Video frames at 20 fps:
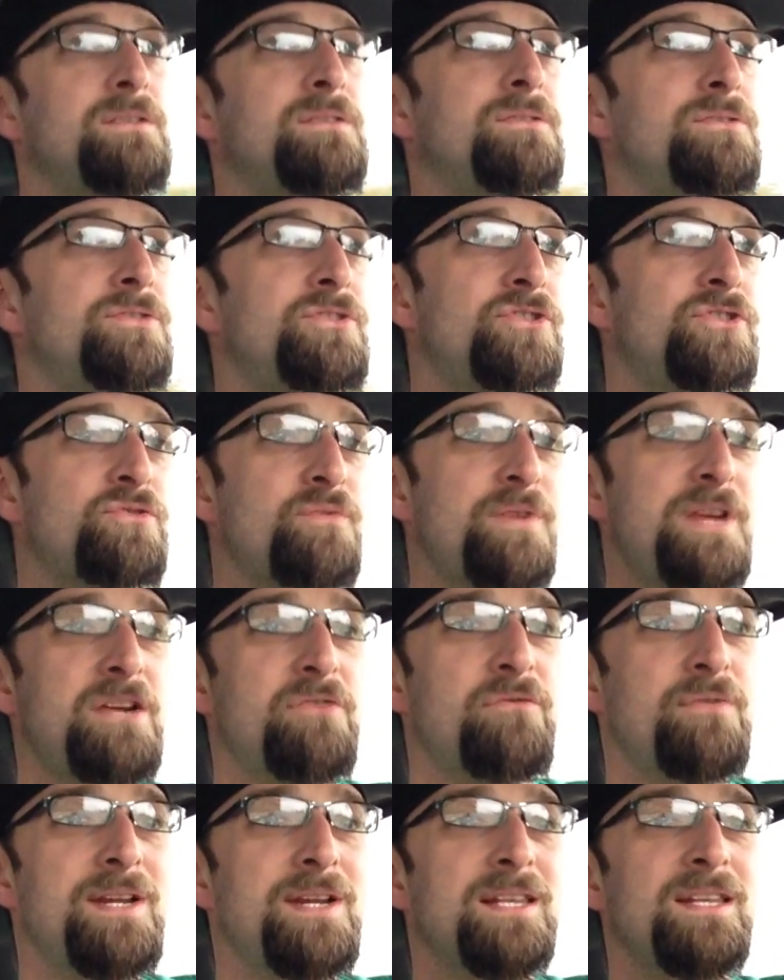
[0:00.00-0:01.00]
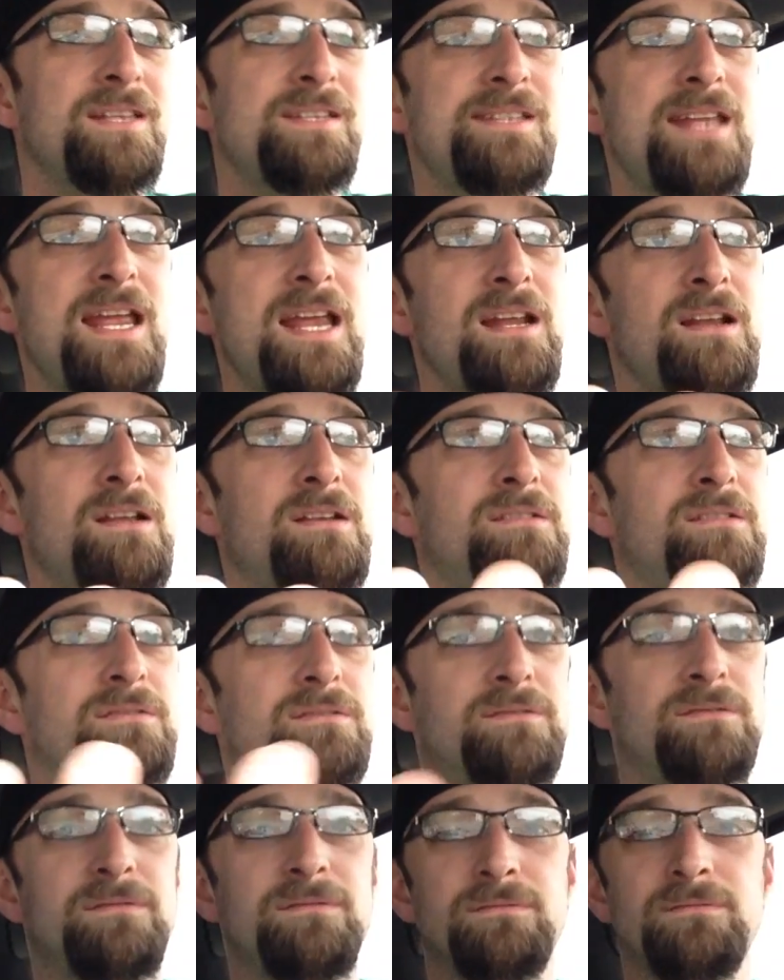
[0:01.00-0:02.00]
screen real estate
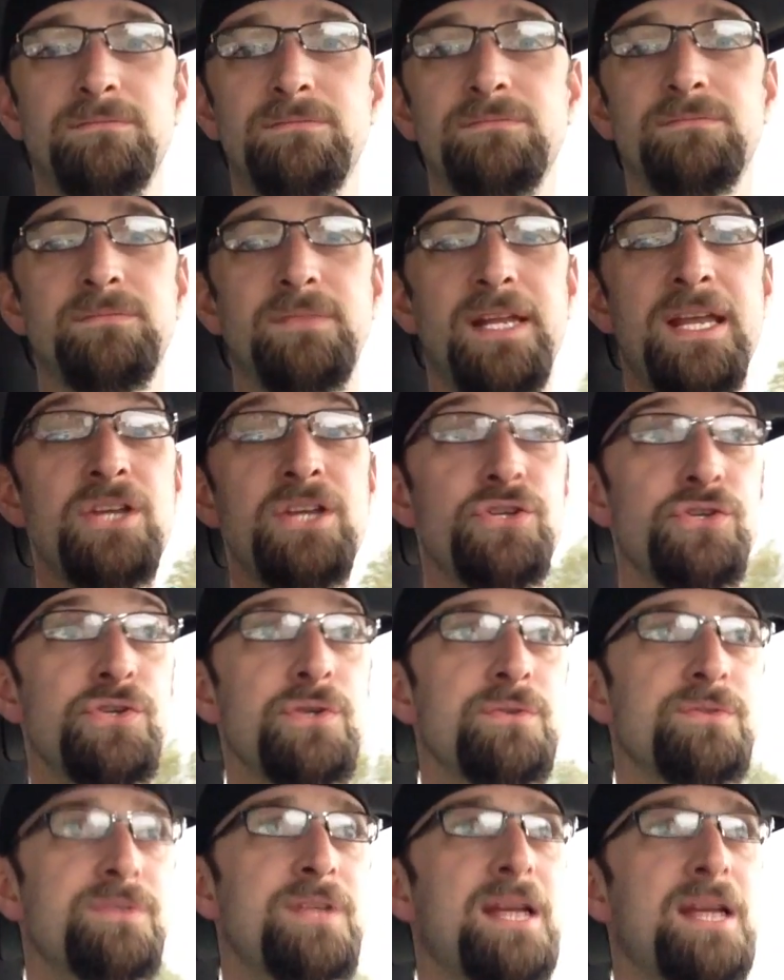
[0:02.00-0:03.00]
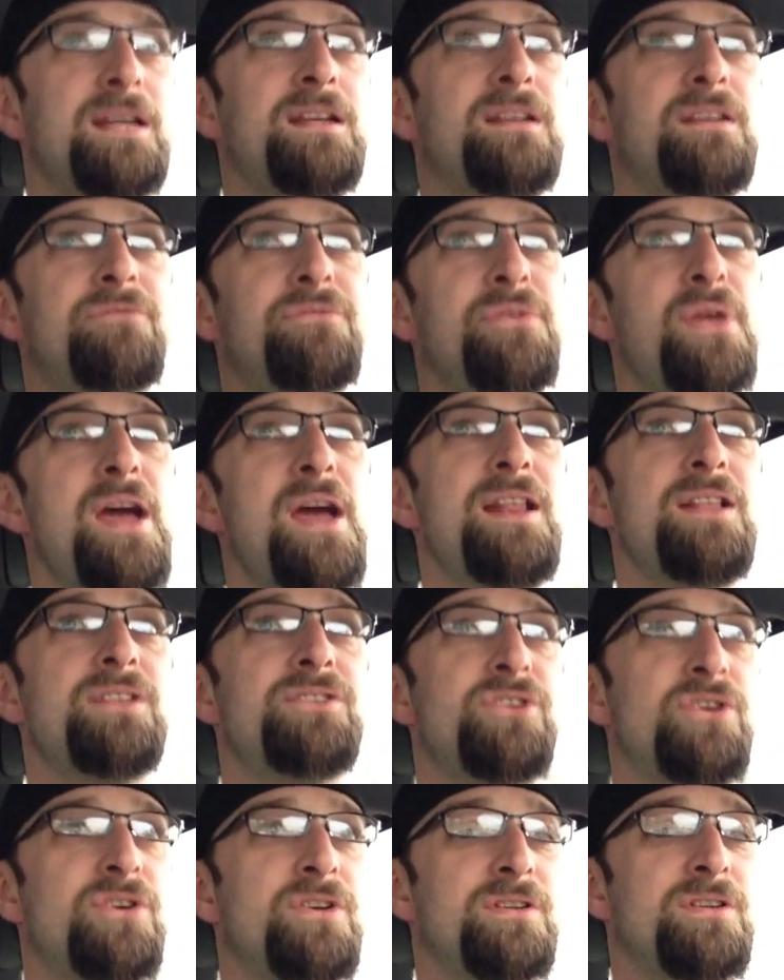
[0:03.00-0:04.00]
issues. Like if you had it
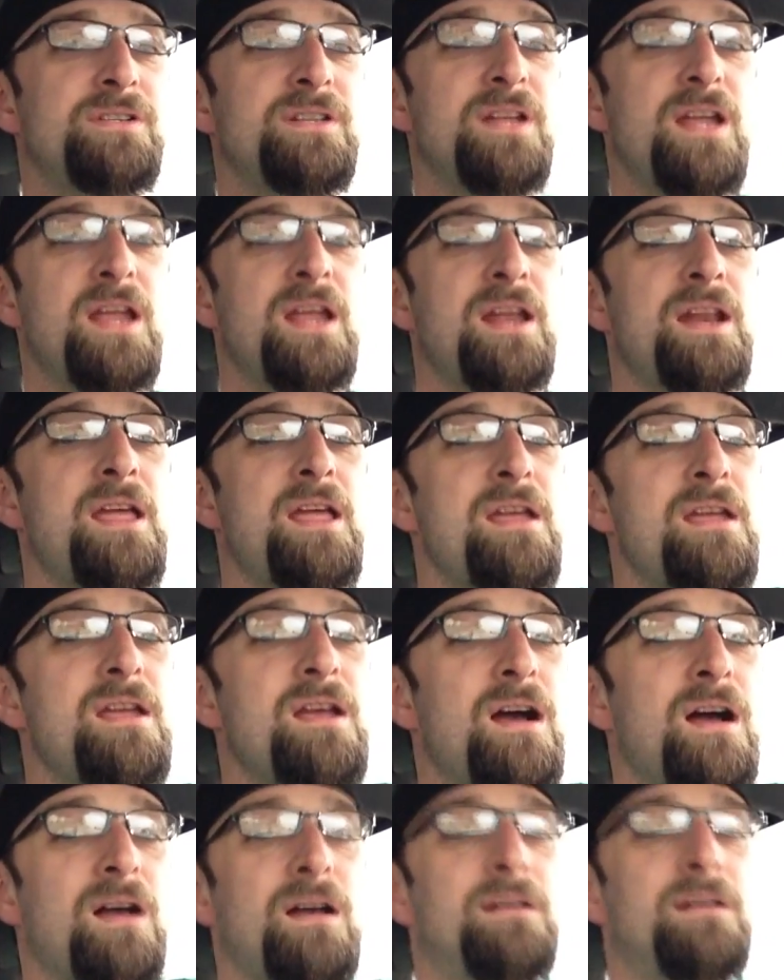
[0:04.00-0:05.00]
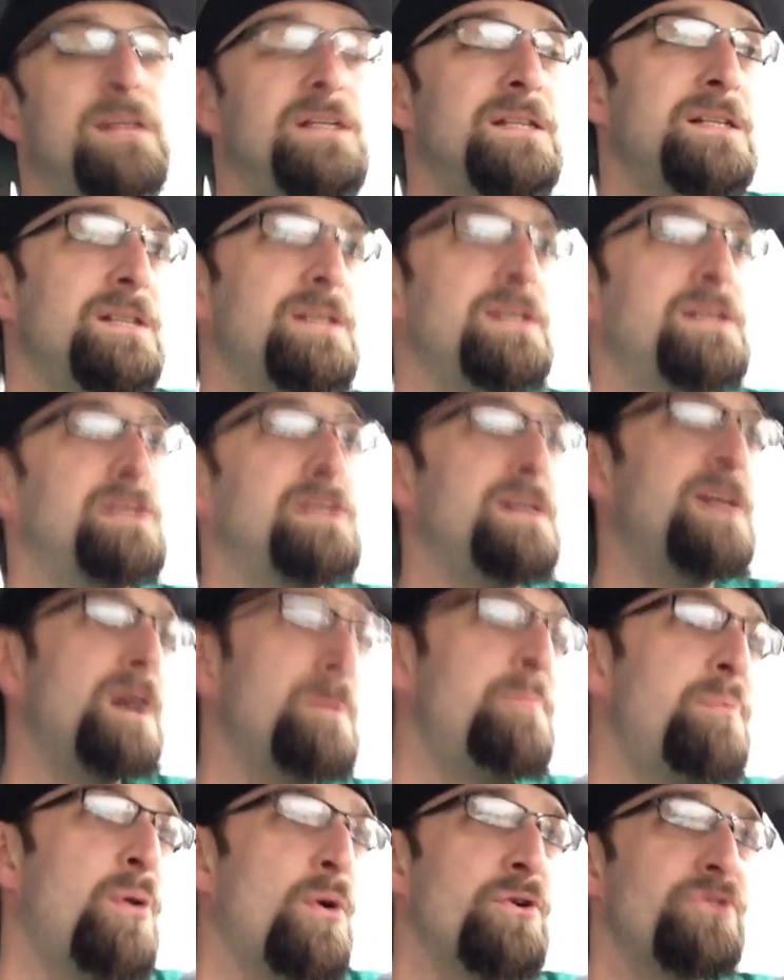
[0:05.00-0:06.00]
turned in a
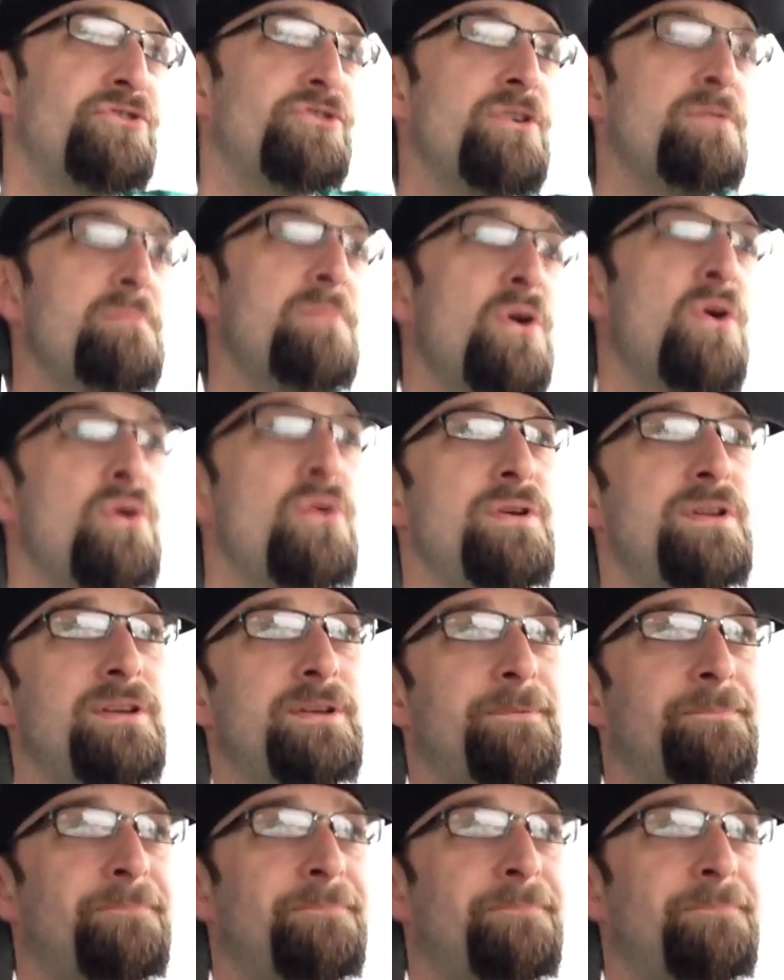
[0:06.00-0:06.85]
portrait mode,